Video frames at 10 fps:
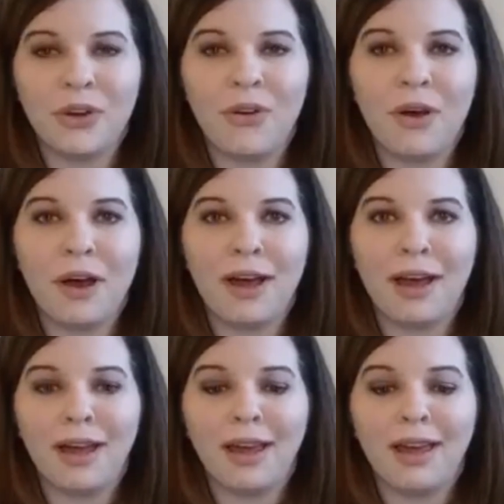So
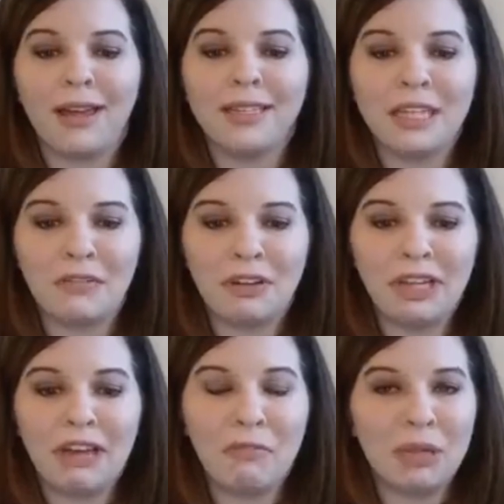I
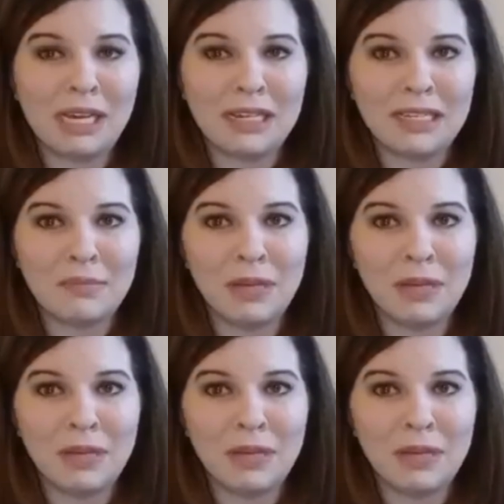definitely have plans